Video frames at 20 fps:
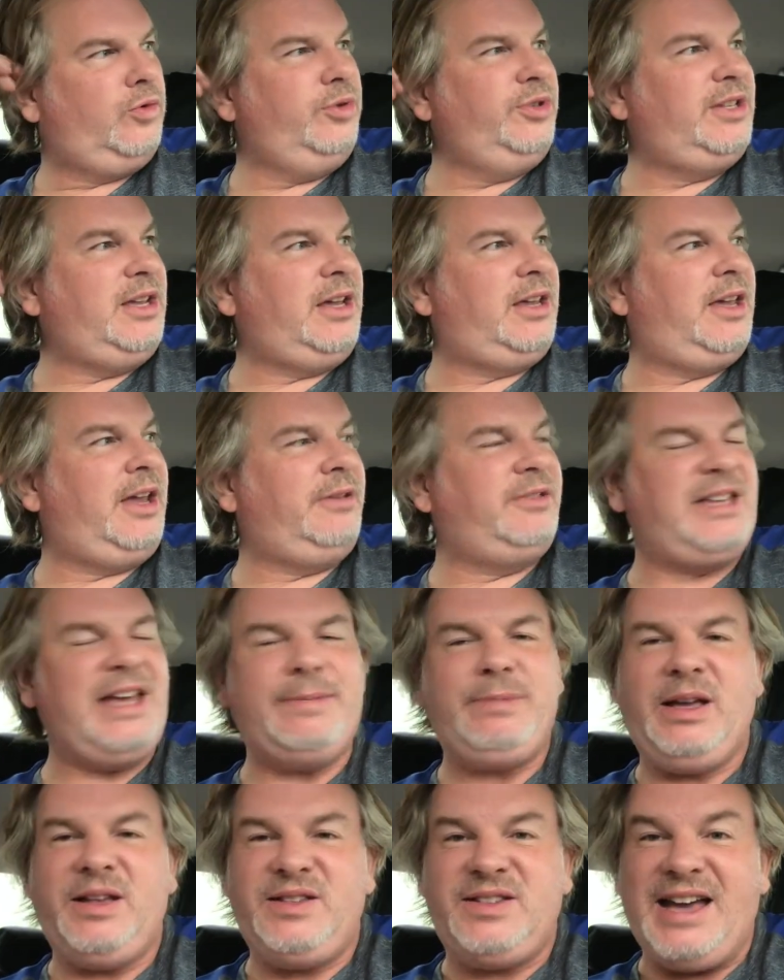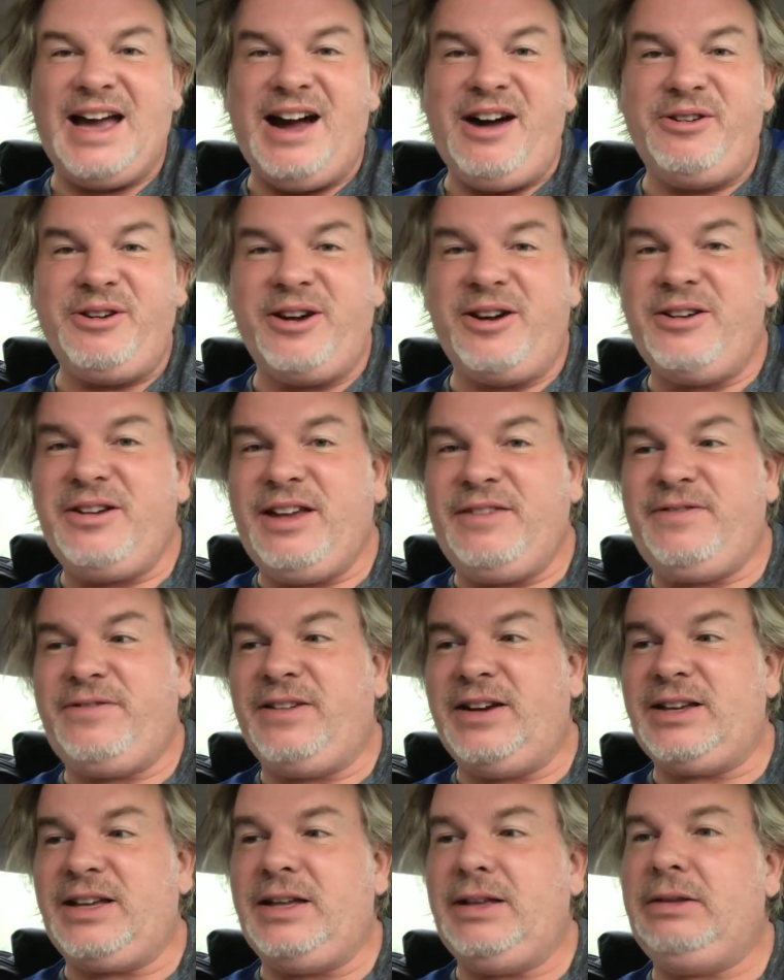that kid? Debbie Downer at
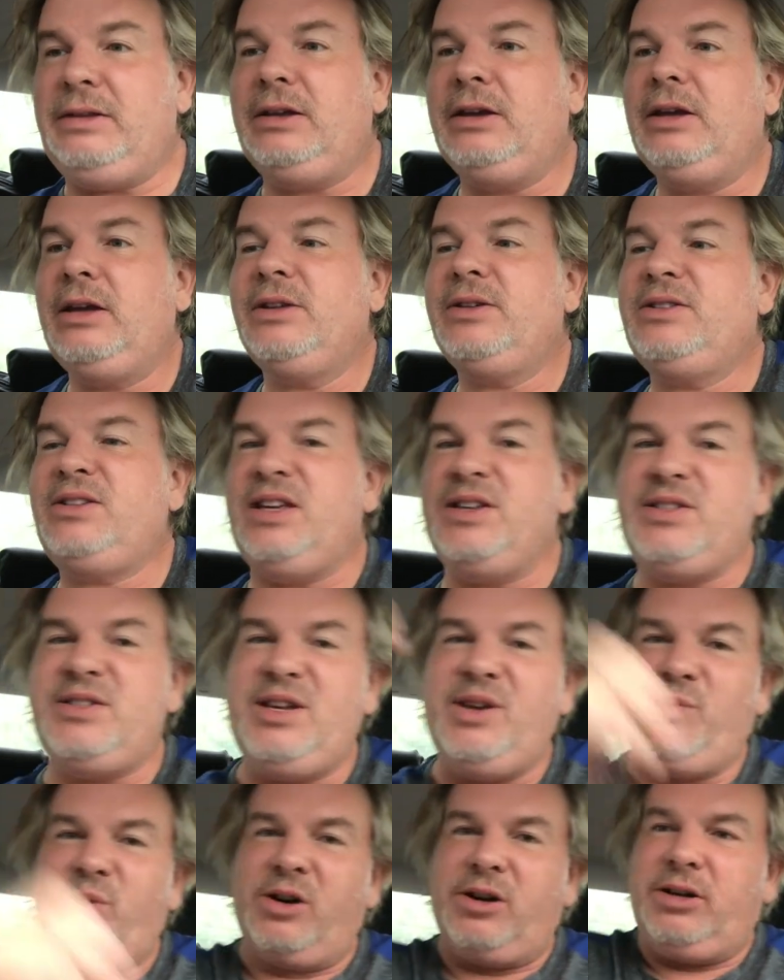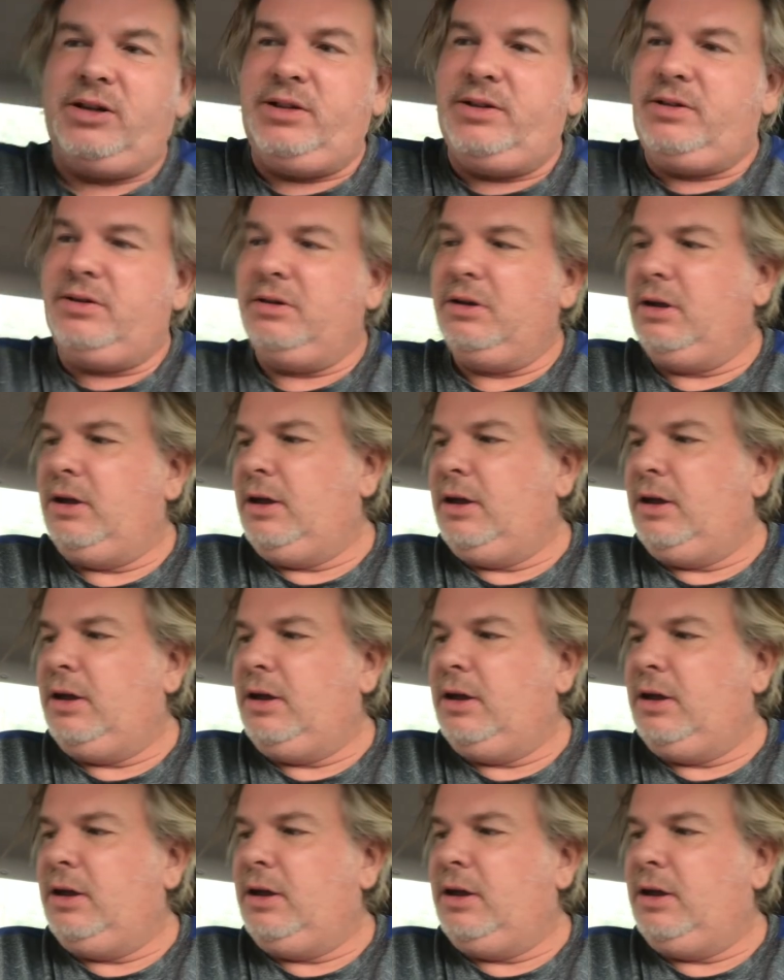fucking Disney World.